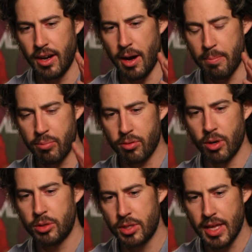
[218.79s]

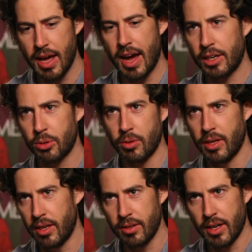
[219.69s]
approach the actual
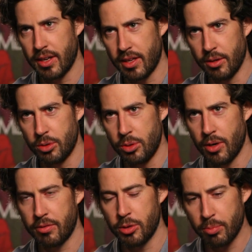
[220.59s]
internet use. You
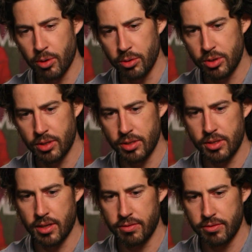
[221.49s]
have to approach this
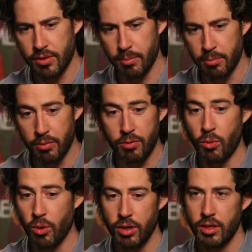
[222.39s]
stuff from
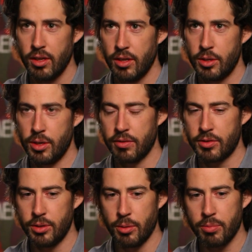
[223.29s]
before. You have
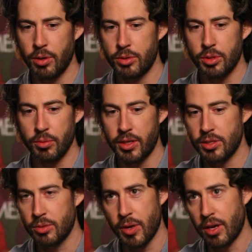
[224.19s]
to approach the
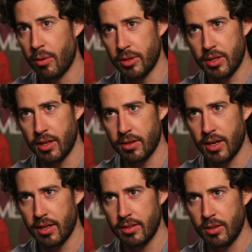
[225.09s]
reasons we go into the
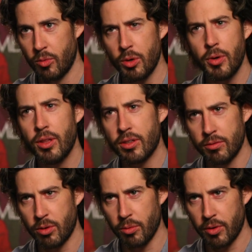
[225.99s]
internet. What are we looking
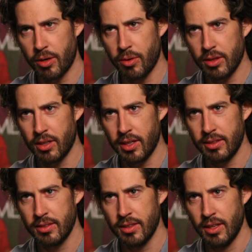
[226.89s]
for when we go
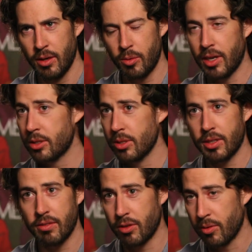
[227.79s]
online? We're not just
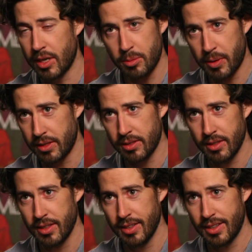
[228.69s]
looking for recipes,
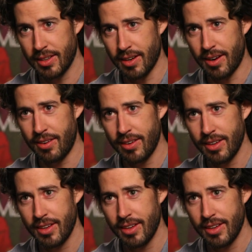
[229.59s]
you know?